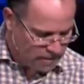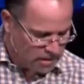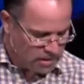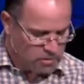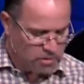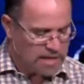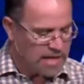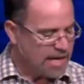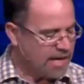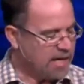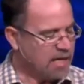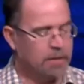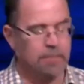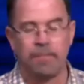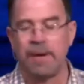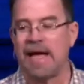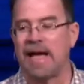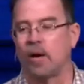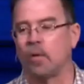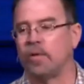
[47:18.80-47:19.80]
you can't get them
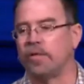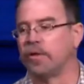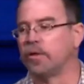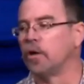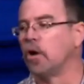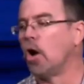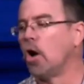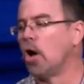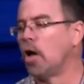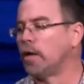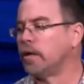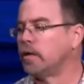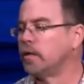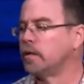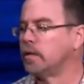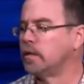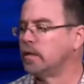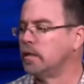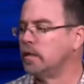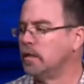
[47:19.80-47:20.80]
back when they're gone,
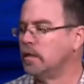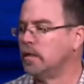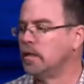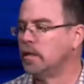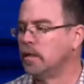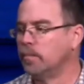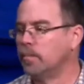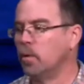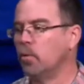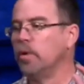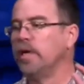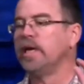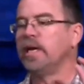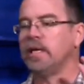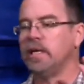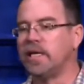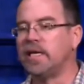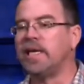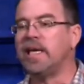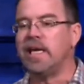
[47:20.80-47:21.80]
but we
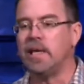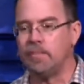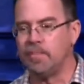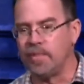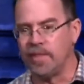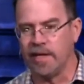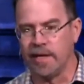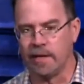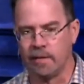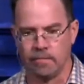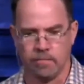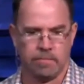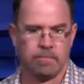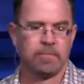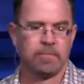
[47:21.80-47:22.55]
can keep them